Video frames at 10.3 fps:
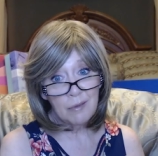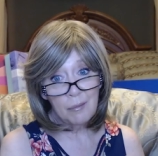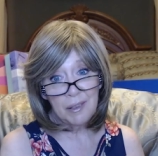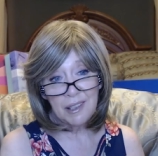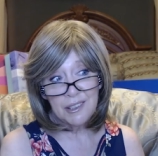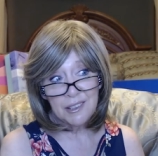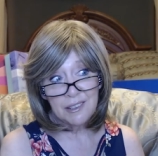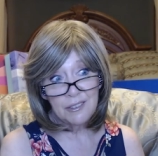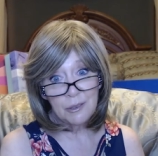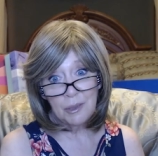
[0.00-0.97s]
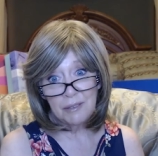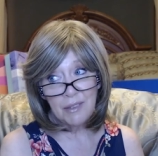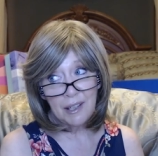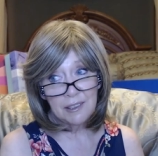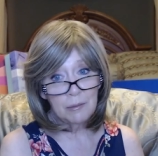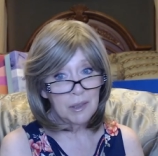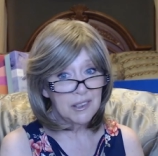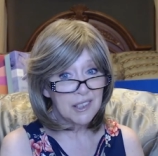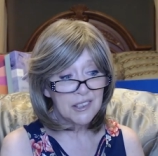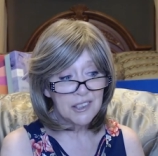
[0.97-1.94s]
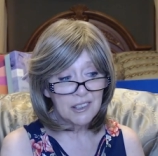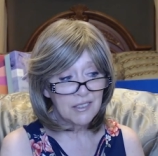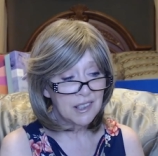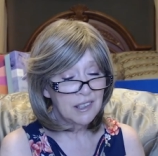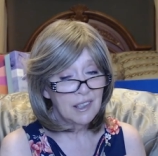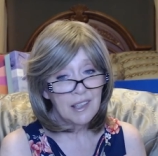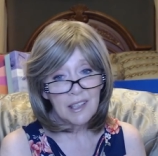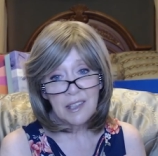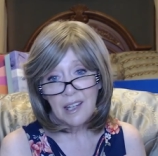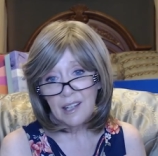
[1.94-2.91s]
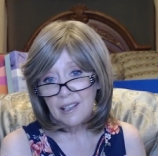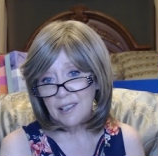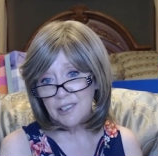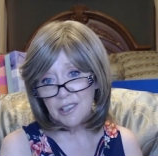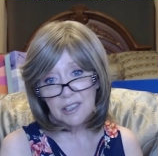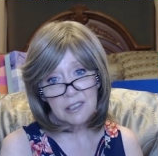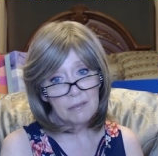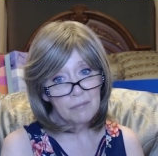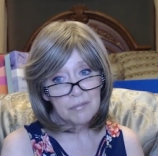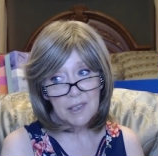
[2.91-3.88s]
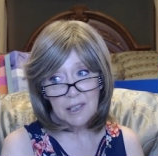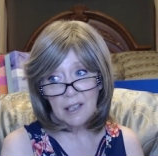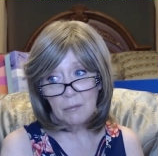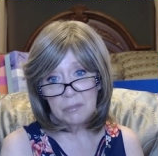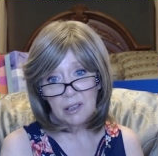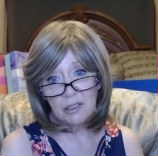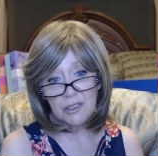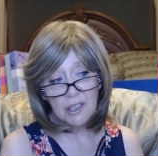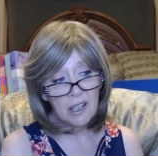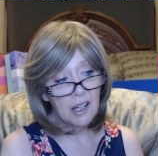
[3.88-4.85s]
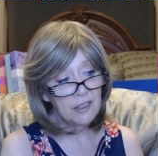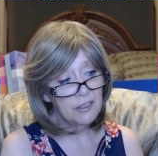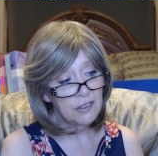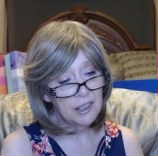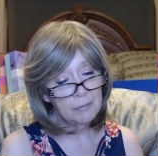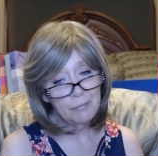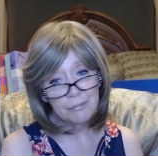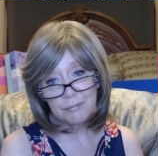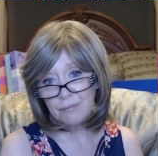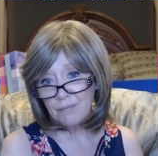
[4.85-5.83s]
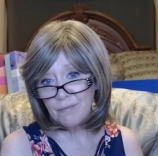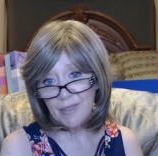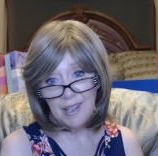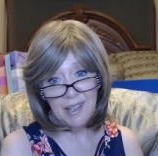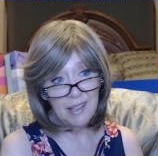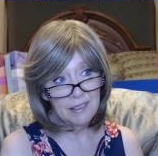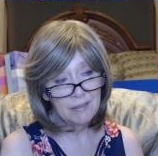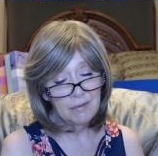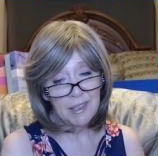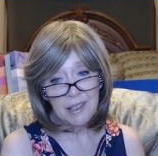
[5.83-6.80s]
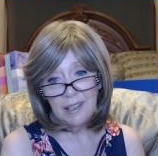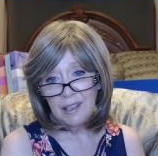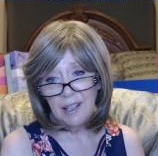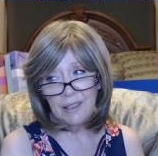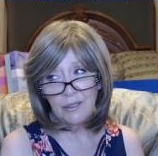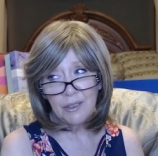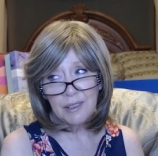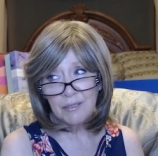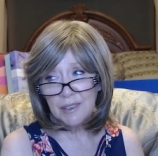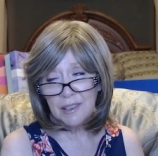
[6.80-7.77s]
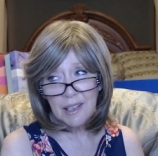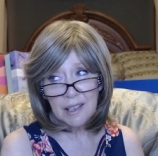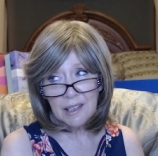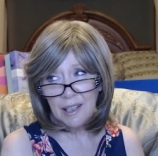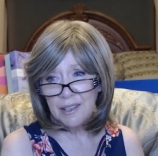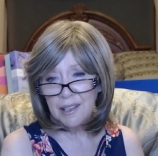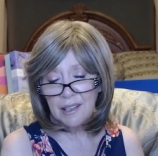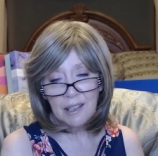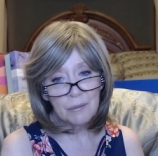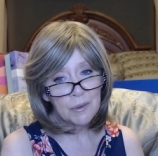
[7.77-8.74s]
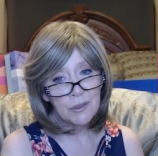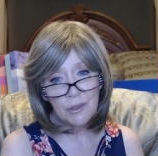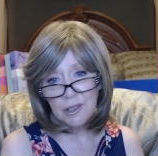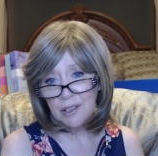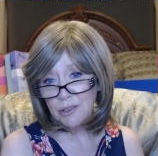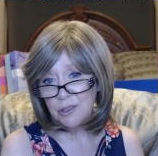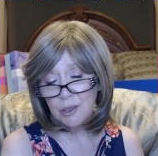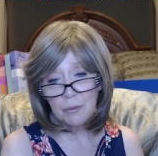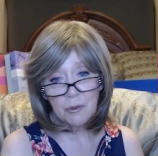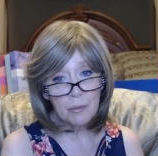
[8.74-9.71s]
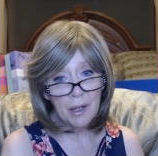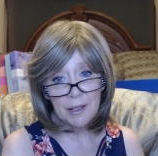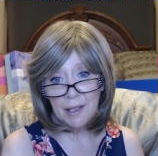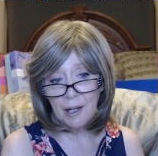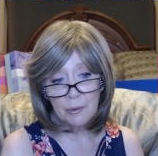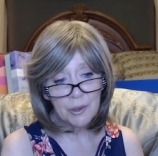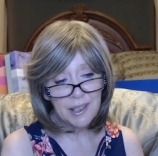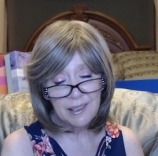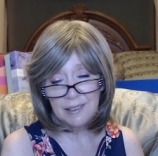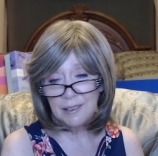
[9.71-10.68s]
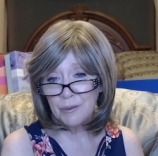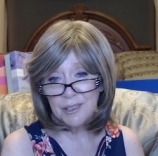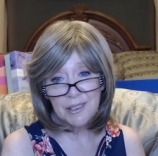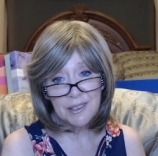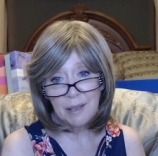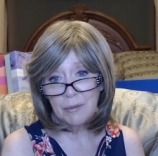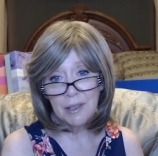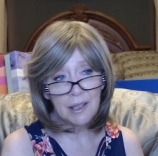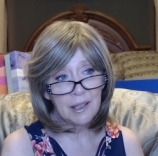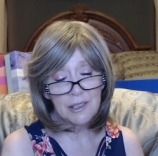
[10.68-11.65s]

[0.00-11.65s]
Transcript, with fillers: I mean, I didn't do any vacuuming, dusting, or anything like that. I just did a couple loads of laundry. And I don't even, I think I was only on YouTube for about an hour again, and it was the same thing.